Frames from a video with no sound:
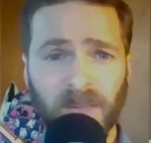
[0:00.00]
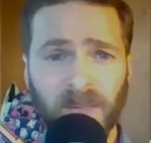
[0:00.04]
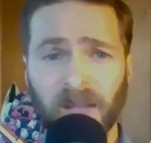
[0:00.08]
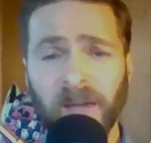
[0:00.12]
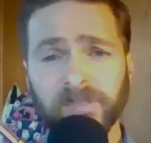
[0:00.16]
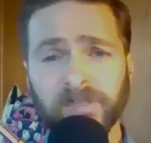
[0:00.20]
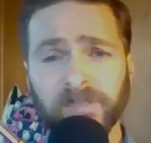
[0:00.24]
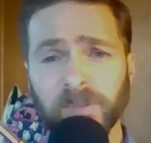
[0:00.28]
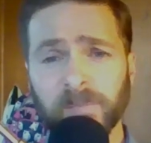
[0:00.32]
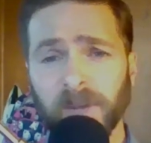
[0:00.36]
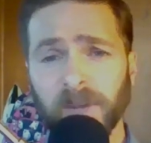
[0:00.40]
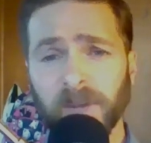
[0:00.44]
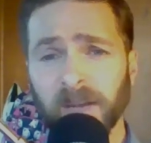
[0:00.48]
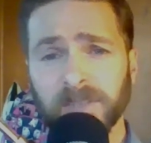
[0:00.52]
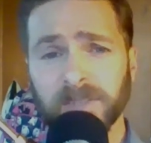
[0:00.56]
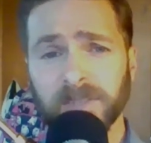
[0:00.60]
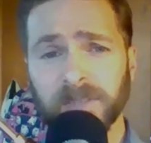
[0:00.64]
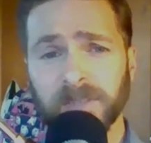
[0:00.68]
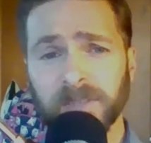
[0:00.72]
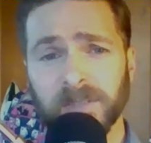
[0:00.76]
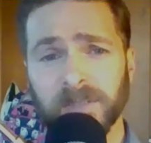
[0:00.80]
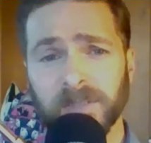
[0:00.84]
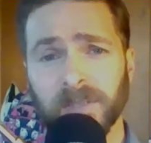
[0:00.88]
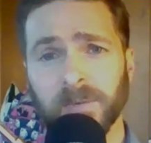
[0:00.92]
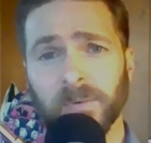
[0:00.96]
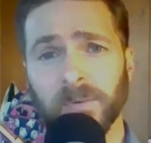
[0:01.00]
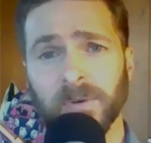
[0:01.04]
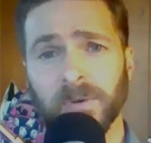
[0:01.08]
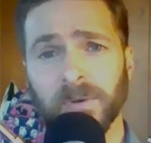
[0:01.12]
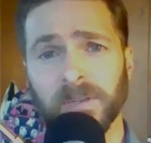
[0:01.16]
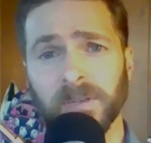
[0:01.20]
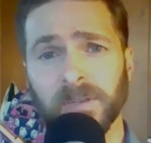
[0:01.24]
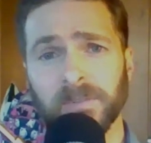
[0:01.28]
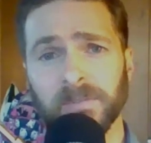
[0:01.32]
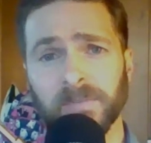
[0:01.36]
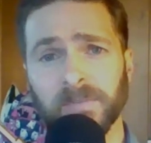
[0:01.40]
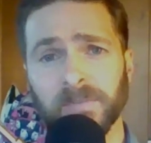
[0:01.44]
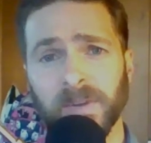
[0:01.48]
I have to imagine they were,
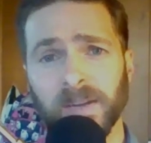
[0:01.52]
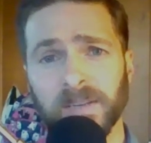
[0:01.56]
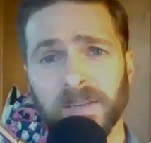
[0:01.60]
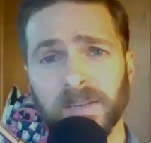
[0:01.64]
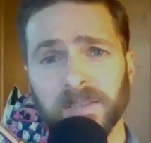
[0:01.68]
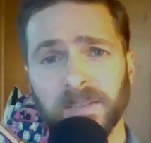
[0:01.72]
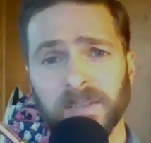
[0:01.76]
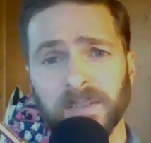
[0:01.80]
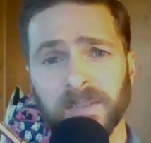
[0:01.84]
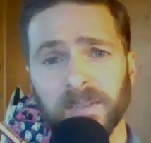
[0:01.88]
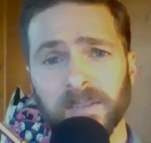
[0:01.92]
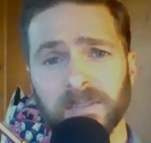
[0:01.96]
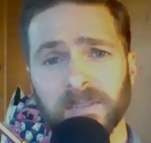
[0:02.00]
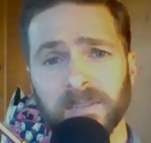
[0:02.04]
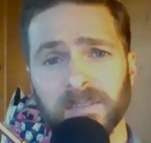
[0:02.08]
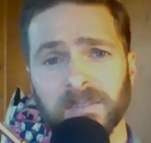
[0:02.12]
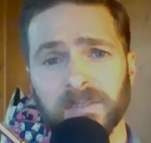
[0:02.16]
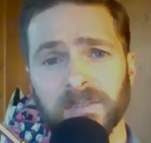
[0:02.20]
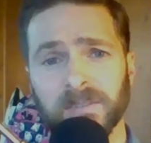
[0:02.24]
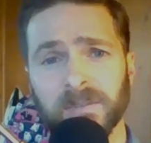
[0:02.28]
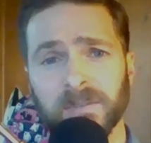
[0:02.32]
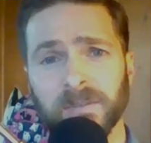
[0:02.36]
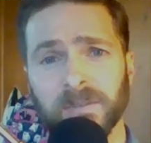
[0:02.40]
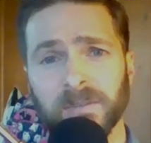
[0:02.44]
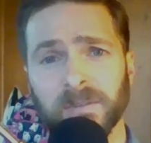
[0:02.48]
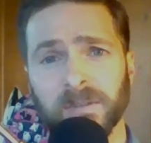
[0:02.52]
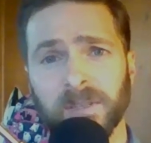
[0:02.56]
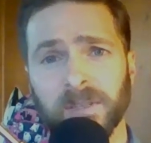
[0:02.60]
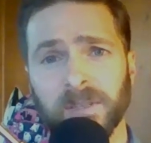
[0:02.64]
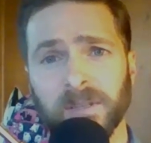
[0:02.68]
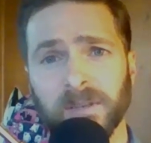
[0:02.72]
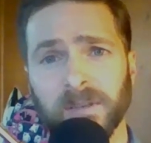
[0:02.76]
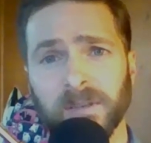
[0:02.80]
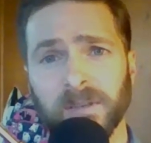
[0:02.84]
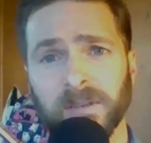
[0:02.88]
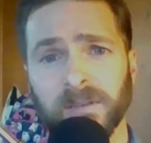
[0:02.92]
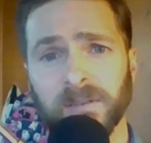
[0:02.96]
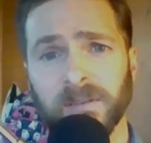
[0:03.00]
in fact, still
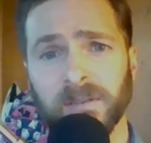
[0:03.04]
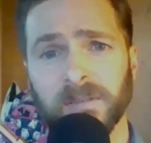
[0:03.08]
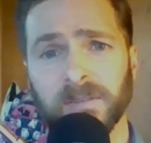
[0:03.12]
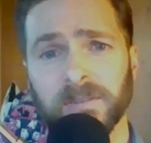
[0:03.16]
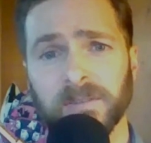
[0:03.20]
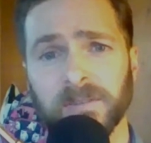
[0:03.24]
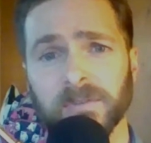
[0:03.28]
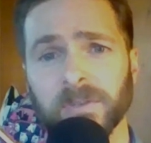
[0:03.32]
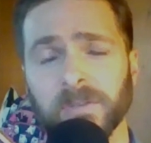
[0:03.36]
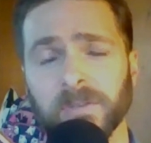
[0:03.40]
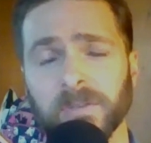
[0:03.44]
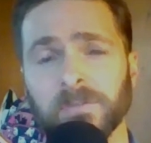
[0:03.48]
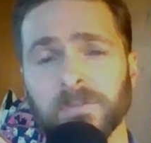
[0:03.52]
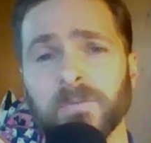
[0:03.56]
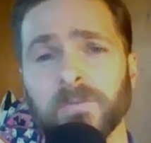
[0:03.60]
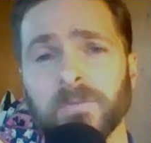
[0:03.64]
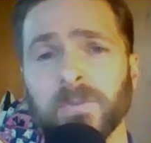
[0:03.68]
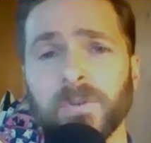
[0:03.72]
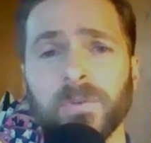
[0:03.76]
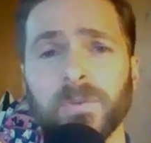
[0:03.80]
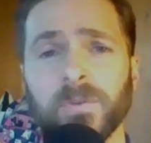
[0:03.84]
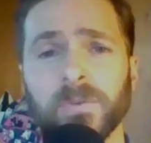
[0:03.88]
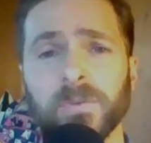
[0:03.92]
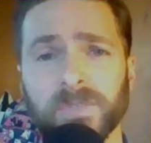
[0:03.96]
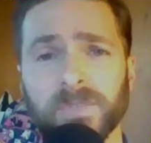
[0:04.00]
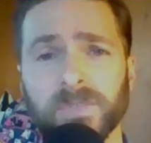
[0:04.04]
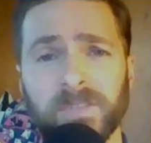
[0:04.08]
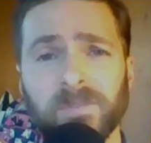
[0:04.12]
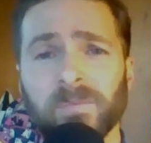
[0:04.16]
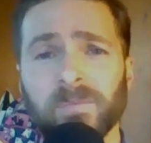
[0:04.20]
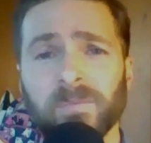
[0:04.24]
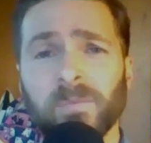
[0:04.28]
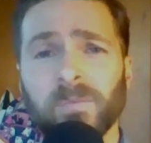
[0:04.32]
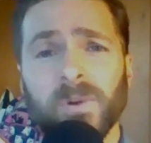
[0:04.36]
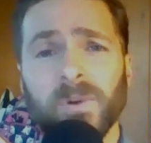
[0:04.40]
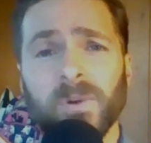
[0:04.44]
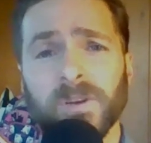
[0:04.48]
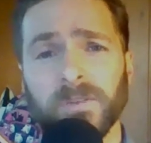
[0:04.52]
confused, even
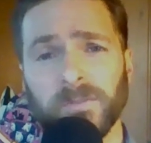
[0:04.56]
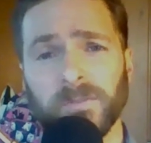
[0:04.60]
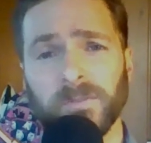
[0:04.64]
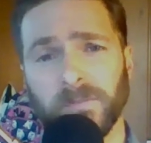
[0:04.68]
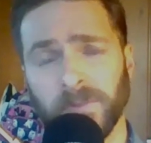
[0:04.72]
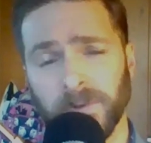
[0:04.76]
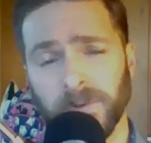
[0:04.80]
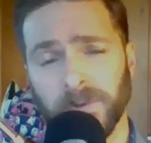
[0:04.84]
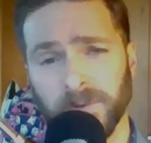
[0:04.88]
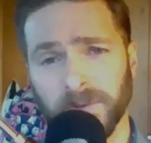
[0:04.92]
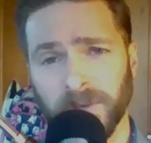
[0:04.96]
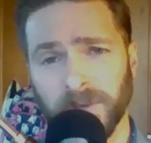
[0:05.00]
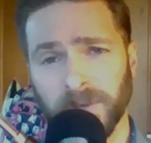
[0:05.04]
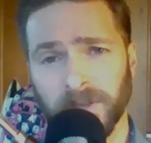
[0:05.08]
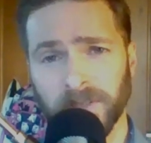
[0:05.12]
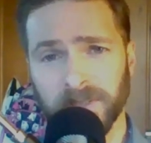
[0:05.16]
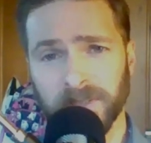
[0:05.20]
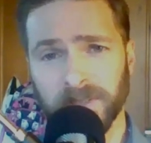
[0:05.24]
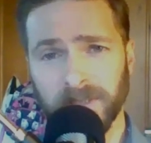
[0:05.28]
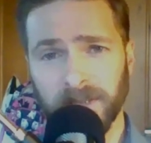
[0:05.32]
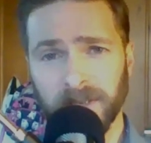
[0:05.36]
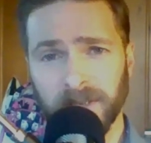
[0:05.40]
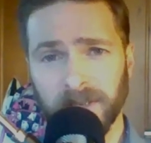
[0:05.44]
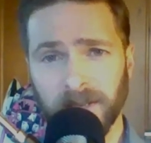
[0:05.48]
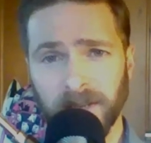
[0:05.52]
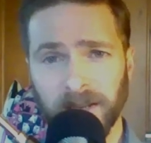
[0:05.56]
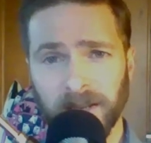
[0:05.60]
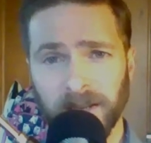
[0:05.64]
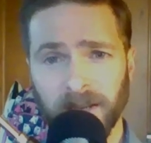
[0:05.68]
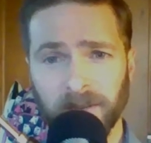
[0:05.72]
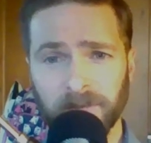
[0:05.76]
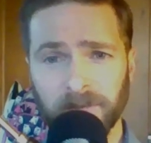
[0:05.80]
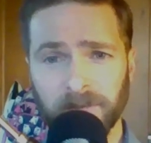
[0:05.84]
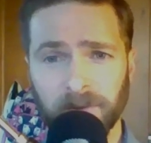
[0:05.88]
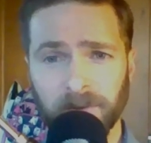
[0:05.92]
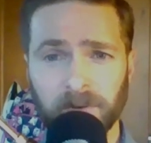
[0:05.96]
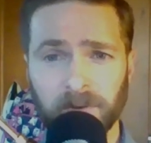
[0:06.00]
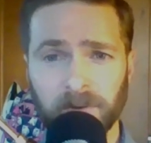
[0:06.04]
more confused on Sunday
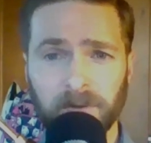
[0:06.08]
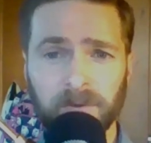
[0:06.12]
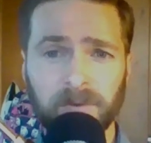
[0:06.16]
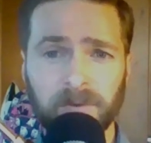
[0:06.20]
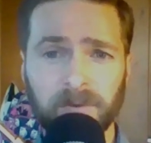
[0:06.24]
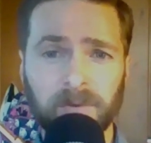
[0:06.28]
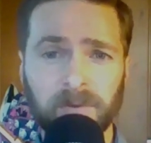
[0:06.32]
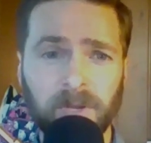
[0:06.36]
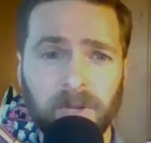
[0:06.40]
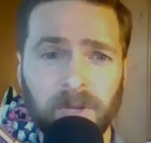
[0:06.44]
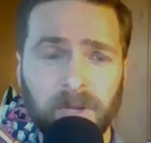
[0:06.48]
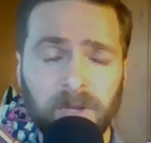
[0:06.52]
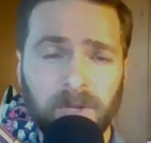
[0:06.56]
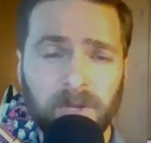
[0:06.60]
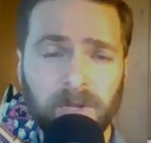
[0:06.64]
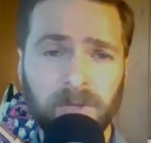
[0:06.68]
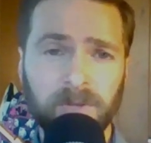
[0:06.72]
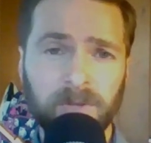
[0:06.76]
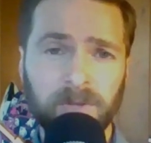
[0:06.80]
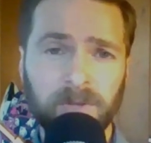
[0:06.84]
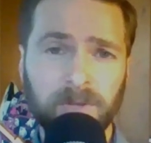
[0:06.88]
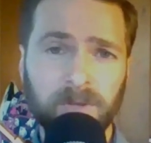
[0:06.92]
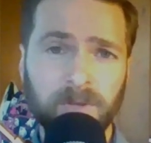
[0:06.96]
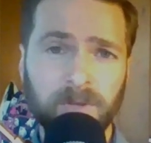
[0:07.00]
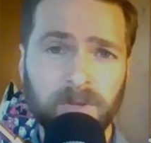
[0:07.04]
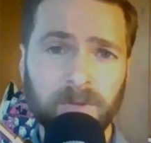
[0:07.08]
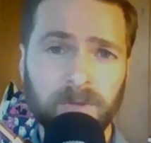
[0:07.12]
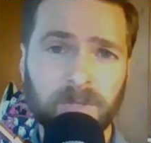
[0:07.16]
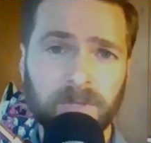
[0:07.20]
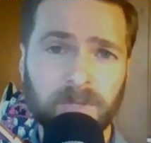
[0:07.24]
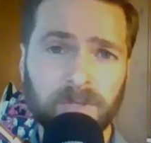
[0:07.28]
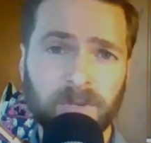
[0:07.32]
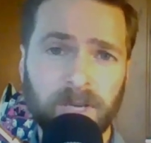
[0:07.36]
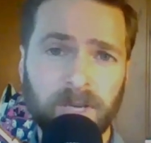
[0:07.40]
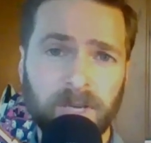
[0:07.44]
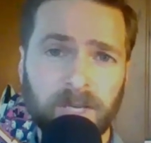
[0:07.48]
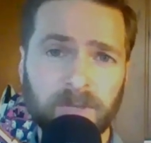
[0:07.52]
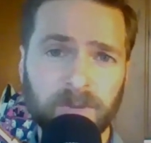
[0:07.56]
afternoon due to the
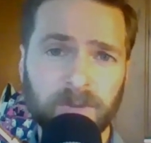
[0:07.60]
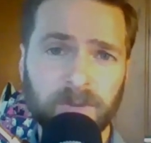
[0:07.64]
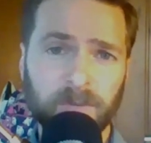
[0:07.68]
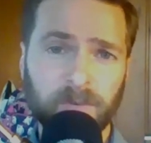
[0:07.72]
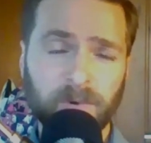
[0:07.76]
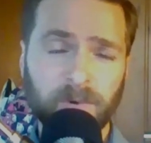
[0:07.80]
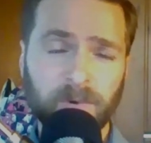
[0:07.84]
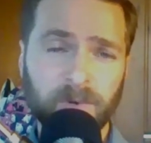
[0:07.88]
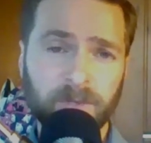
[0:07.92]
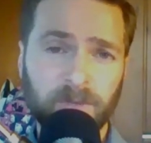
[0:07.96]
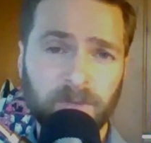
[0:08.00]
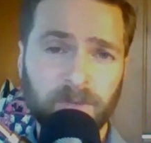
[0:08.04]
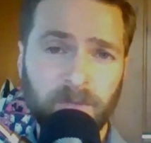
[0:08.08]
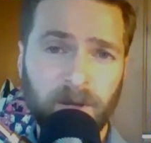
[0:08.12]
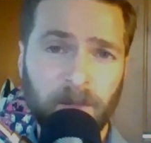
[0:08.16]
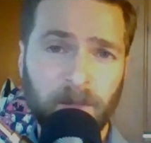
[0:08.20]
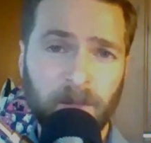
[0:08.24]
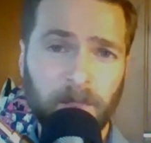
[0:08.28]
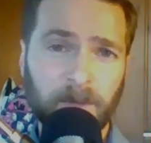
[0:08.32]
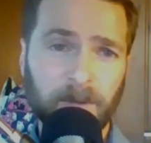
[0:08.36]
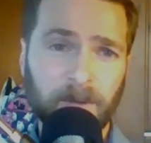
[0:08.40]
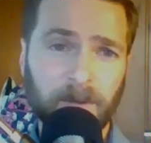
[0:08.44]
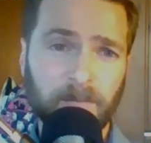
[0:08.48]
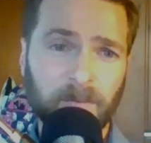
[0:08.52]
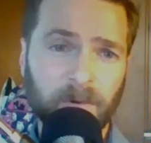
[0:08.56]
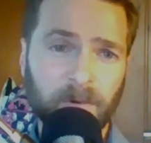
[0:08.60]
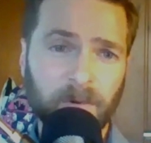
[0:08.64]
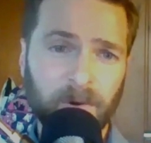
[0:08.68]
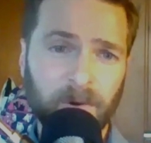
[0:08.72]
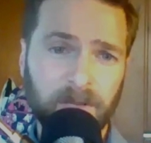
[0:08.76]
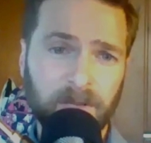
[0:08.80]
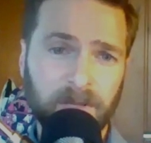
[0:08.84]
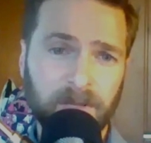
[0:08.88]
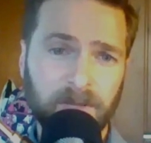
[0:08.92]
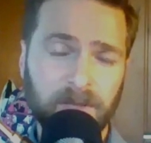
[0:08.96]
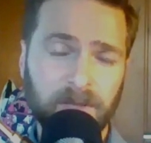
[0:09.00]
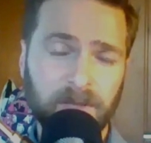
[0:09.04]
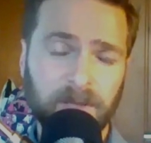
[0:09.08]
strange reports about that
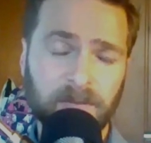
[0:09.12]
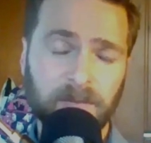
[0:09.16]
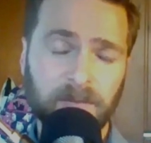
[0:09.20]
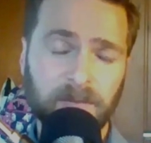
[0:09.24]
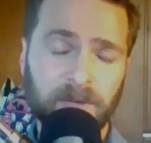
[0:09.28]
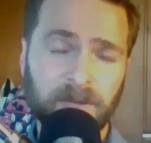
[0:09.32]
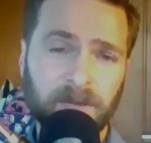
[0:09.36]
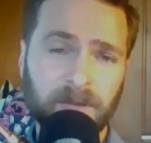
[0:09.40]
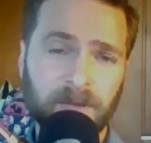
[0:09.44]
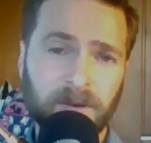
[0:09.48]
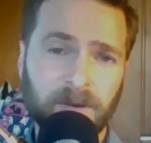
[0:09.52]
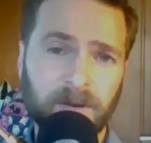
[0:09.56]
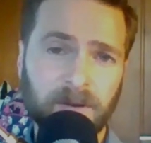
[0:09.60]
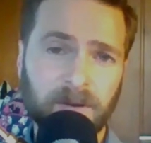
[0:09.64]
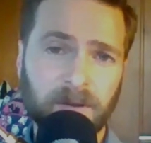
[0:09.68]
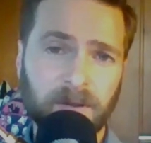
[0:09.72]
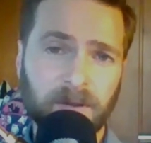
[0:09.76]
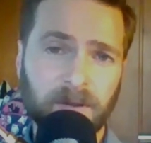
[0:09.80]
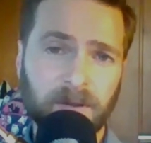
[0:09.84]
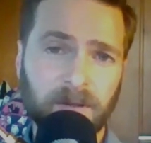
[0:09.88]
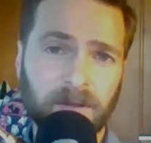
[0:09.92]
morning that they had been hearing.